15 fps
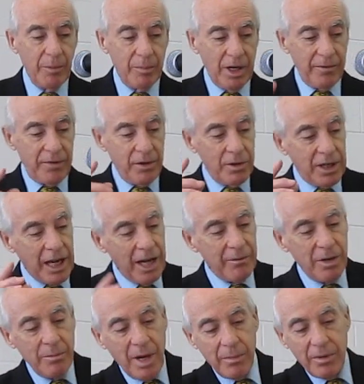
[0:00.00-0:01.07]
But if you
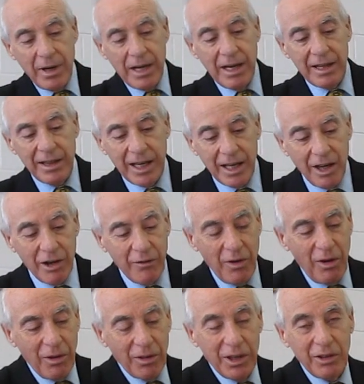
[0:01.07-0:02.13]
can't remember anything out of
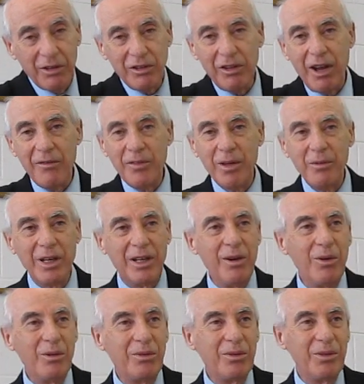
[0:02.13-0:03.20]
all this stuff that we
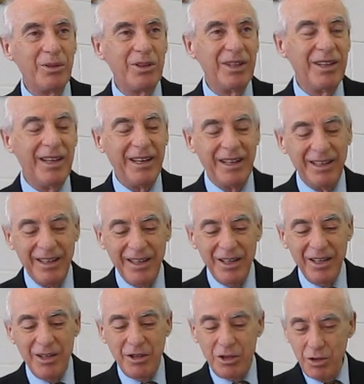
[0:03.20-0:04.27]
go through today,
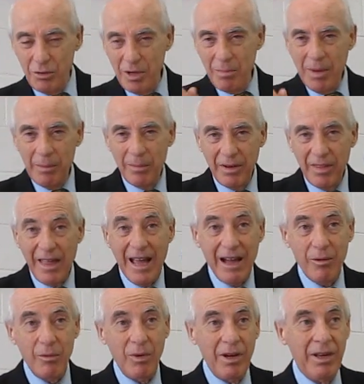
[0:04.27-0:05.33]
you remember
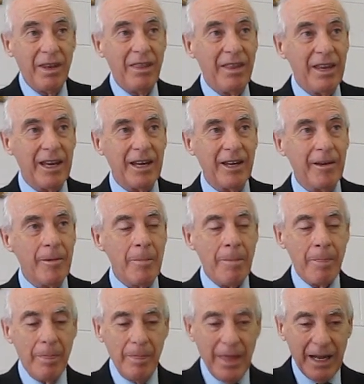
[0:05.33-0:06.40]
that one thing
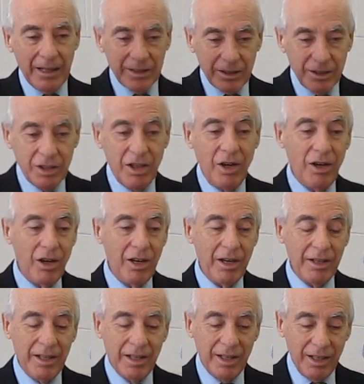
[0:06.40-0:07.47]
that
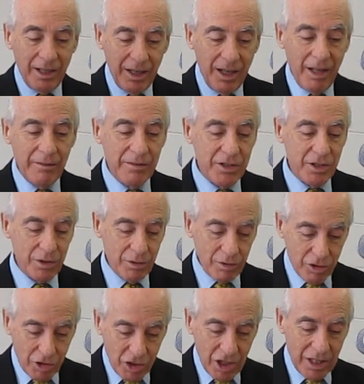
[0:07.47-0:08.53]
God loves you.
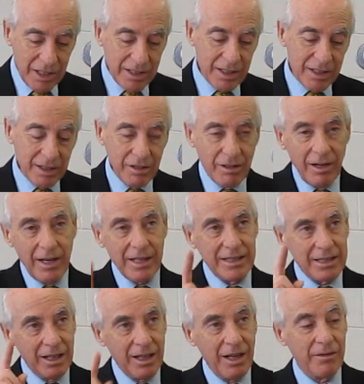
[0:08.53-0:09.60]
Jesus
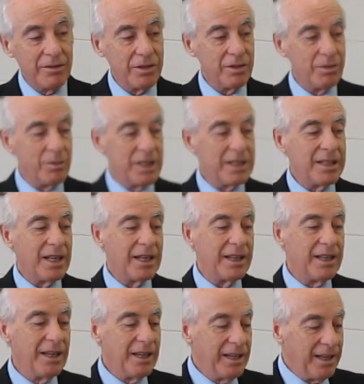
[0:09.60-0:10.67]
Christ loves you. We
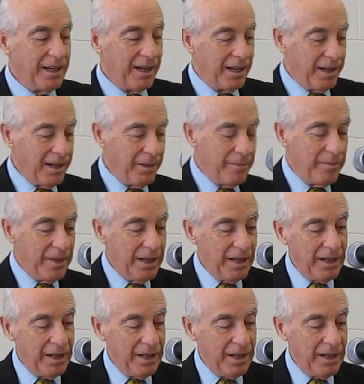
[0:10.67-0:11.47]
sing um,